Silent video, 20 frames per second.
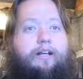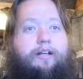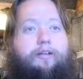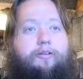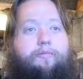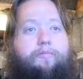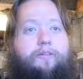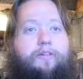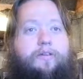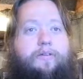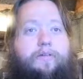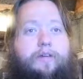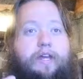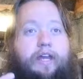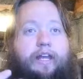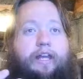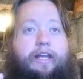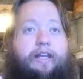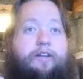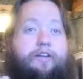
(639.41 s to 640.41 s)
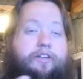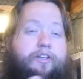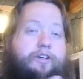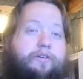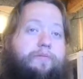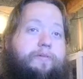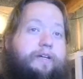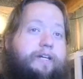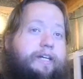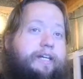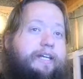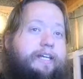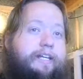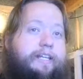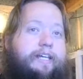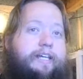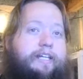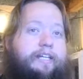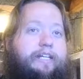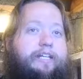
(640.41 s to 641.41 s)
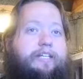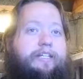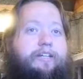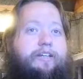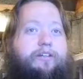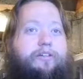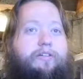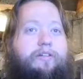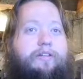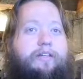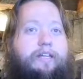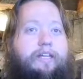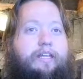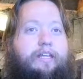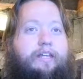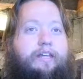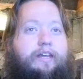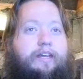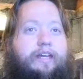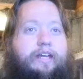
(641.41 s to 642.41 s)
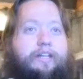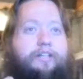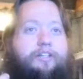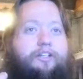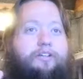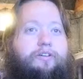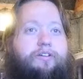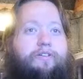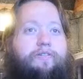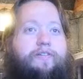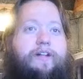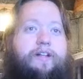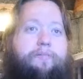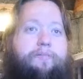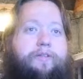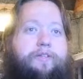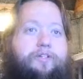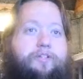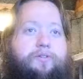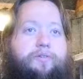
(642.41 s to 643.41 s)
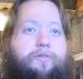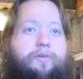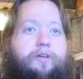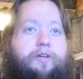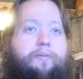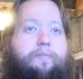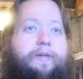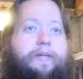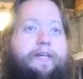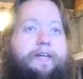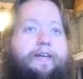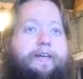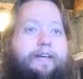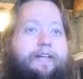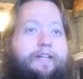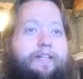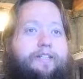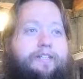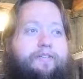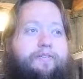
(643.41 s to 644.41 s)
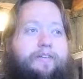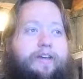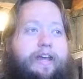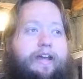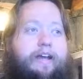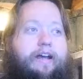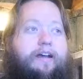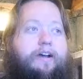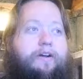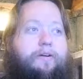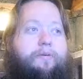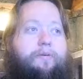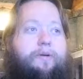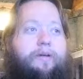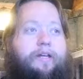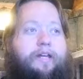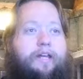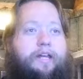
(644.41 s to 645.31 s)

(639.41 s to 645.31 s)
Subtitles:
You kind of do want to get into that detail as you develop the story because of how